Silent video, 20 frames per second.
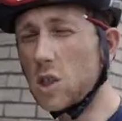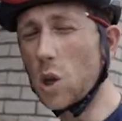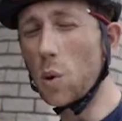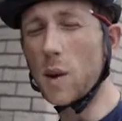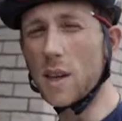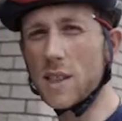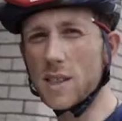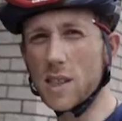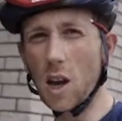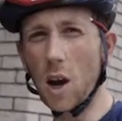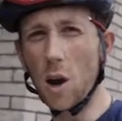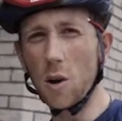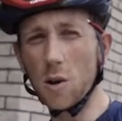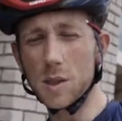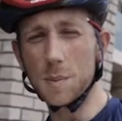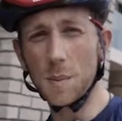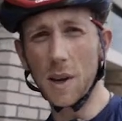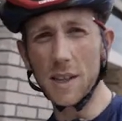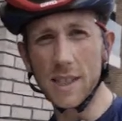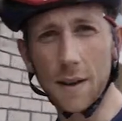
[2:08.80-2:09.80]
2 weeks ago, I
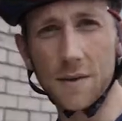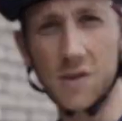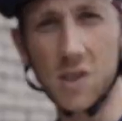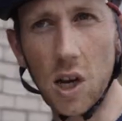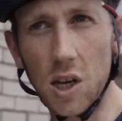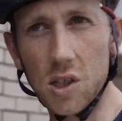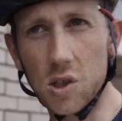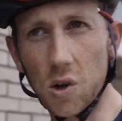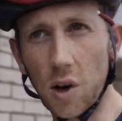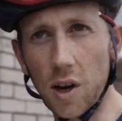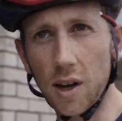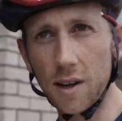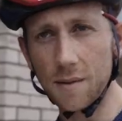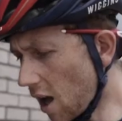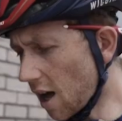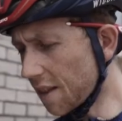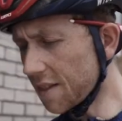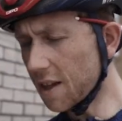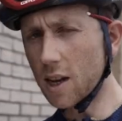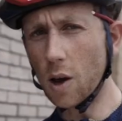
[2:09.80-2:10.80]
was meant to have surgery,
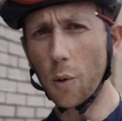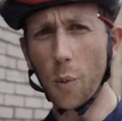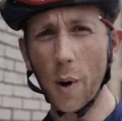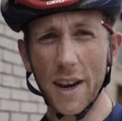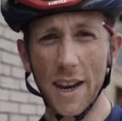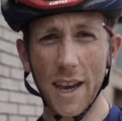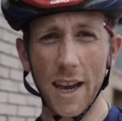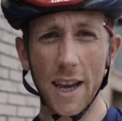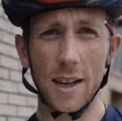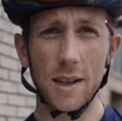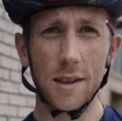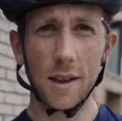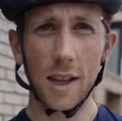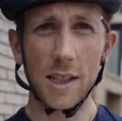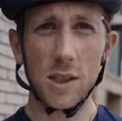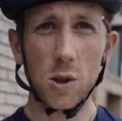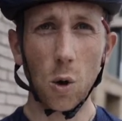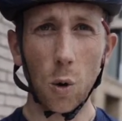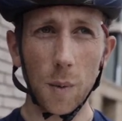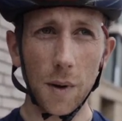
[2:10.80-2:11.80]
and then I went in and
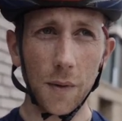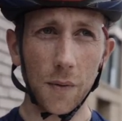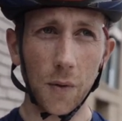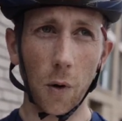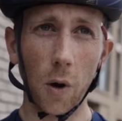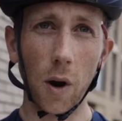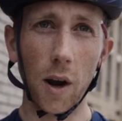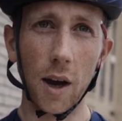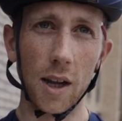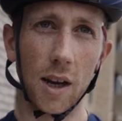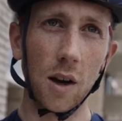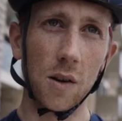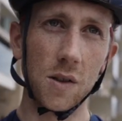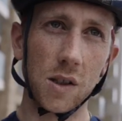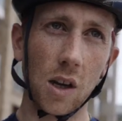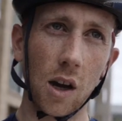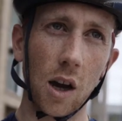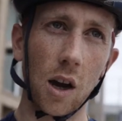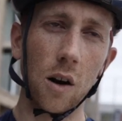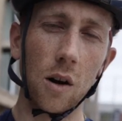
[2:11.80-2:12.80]
they talked me through it, and I
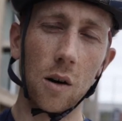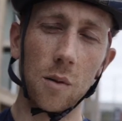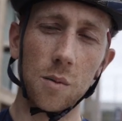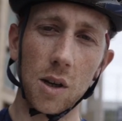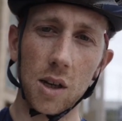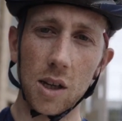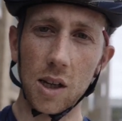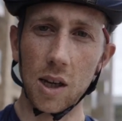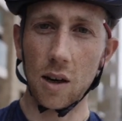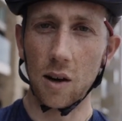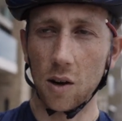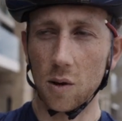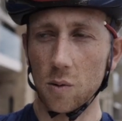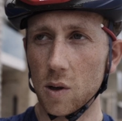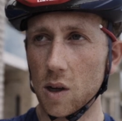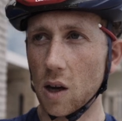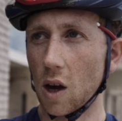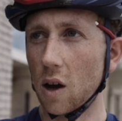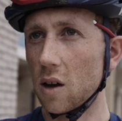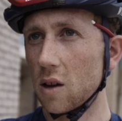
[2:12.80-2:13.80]
was like, oh, bloody hell, here
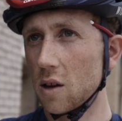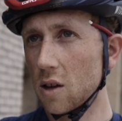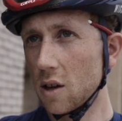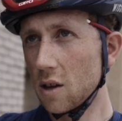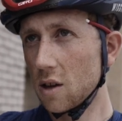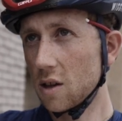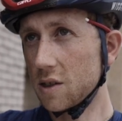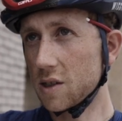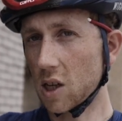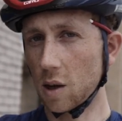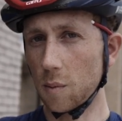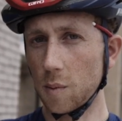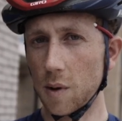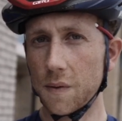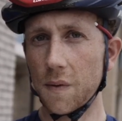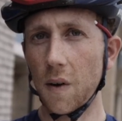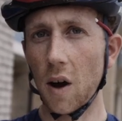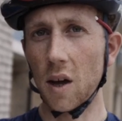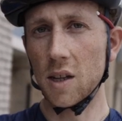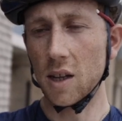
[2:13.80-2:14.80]
we go. It's going to
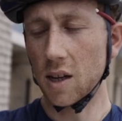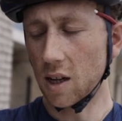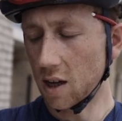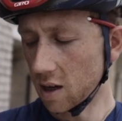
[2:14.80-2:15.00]
be fun, isn't